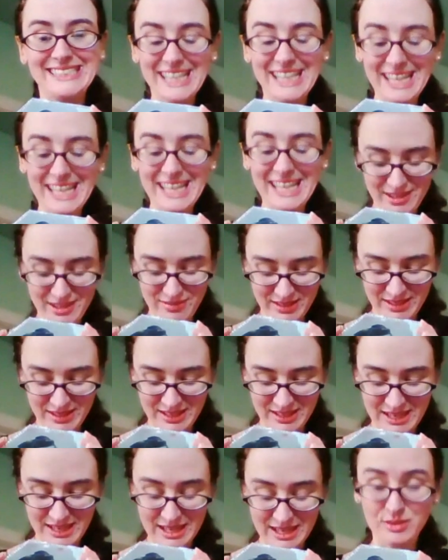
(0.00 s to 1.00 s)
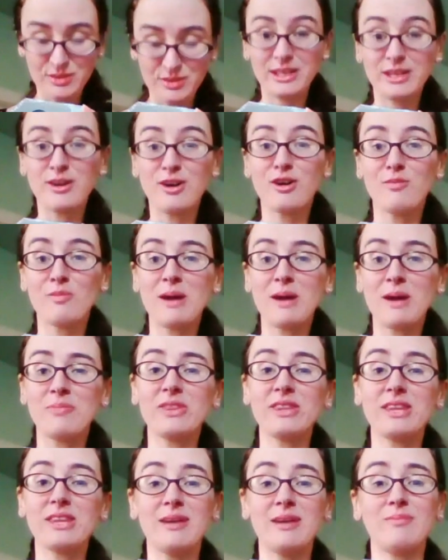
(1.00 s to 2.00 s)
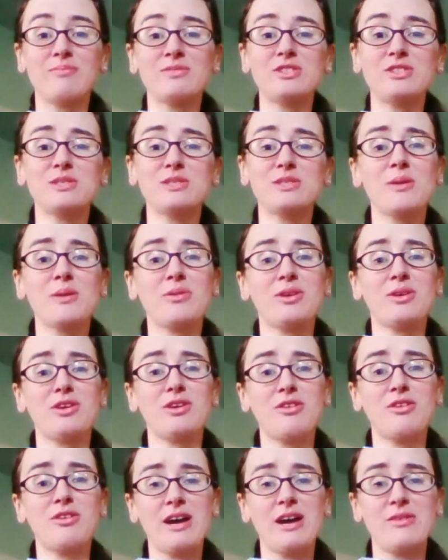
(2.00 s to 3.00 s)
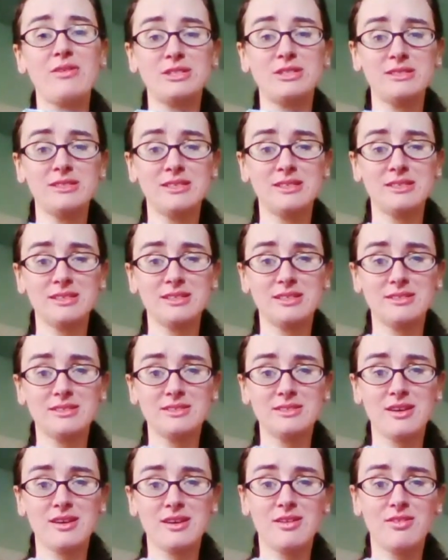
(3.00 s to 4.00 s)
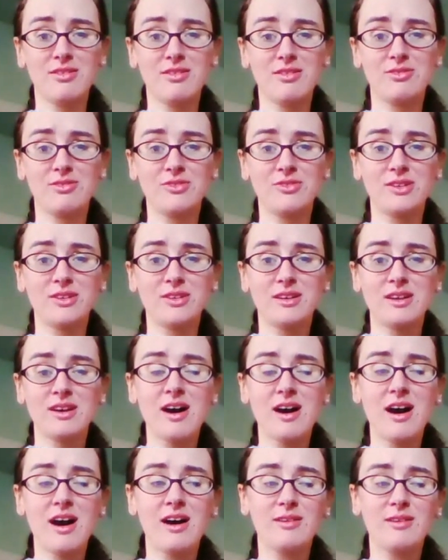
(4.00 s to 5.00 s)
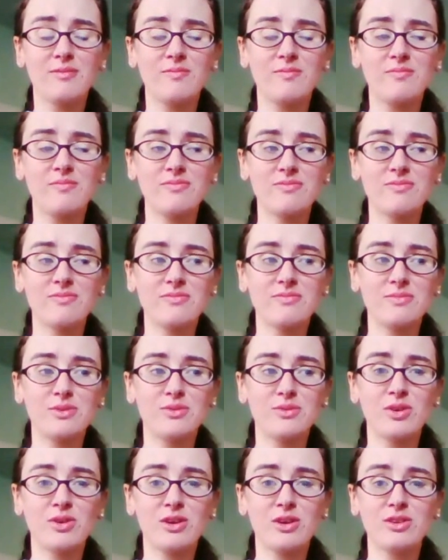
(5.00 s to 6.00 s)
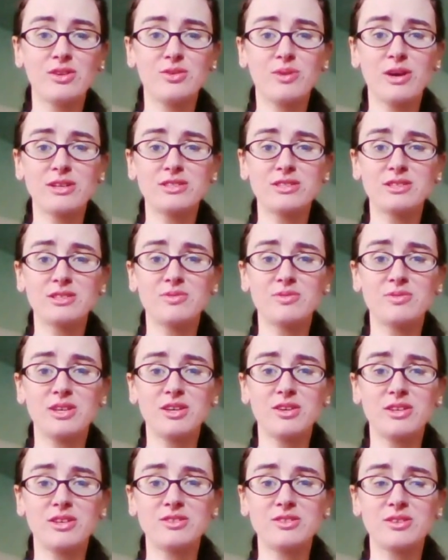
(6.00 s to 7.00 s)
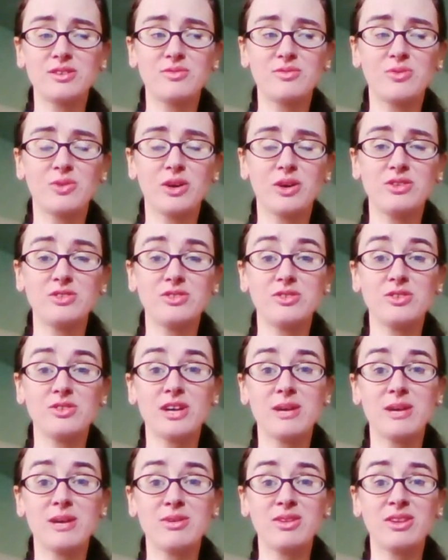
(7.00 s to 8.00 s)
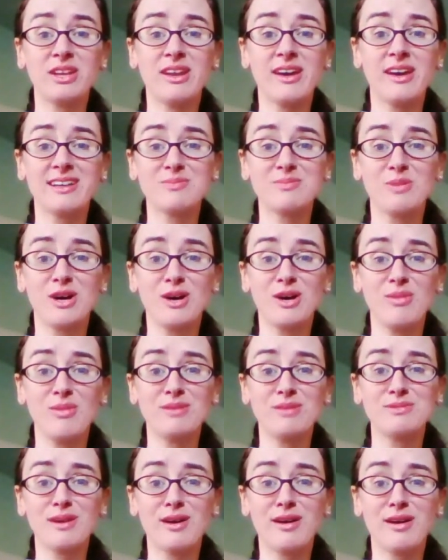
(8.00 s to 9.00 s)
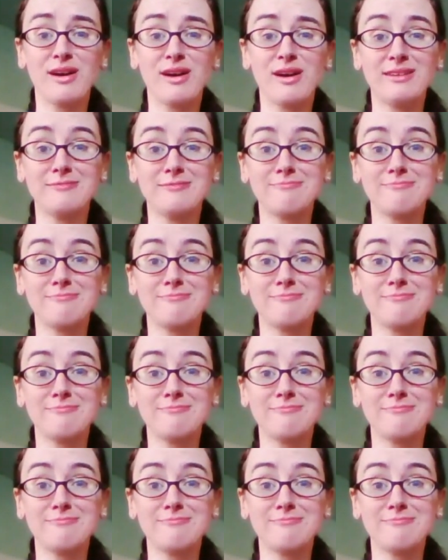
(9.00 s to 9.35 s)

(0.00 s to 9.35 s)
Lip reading: I love it. I really hope she's probably going to cry when she sees it. So before you watch this video, I should have warned you to grab a Kleenex, Mom. I'm sorry.